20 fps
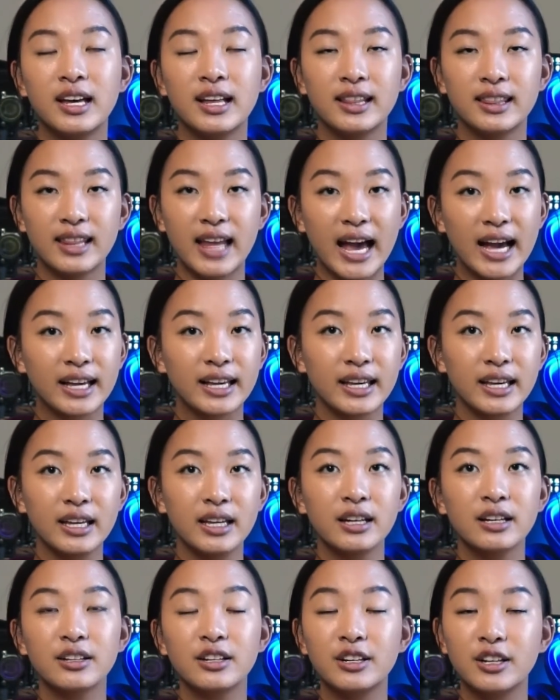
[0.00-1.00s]

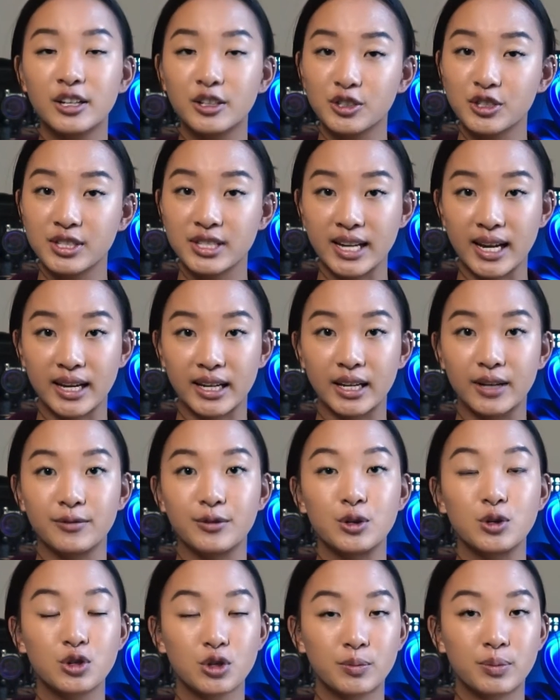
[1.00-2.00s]
Lacking an understanding of
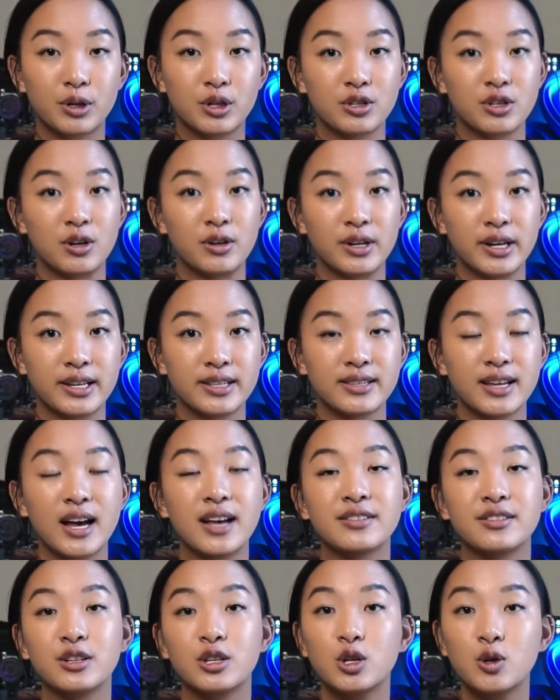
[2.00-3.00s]
user personas
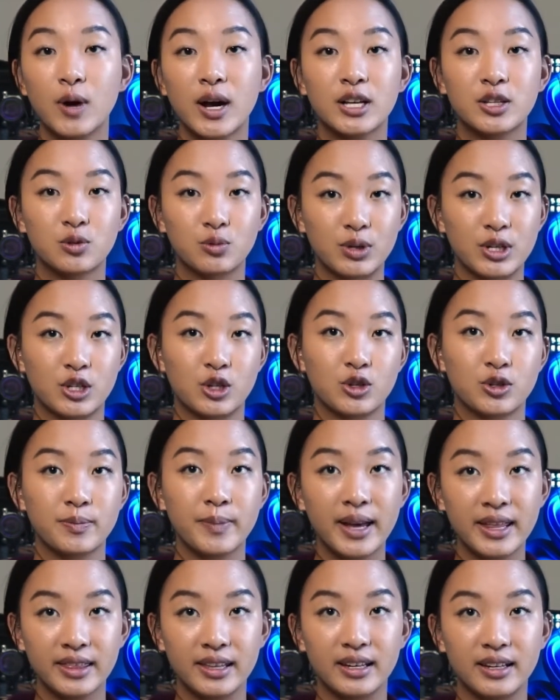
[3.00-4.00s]
as a UX research
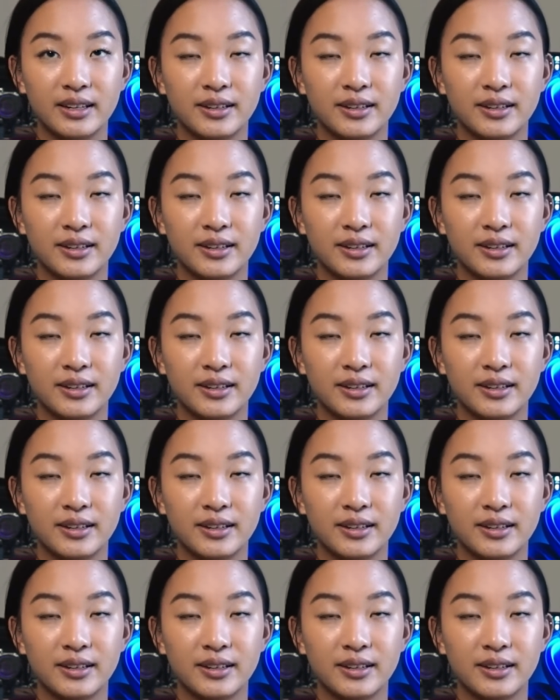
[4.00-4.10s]
method.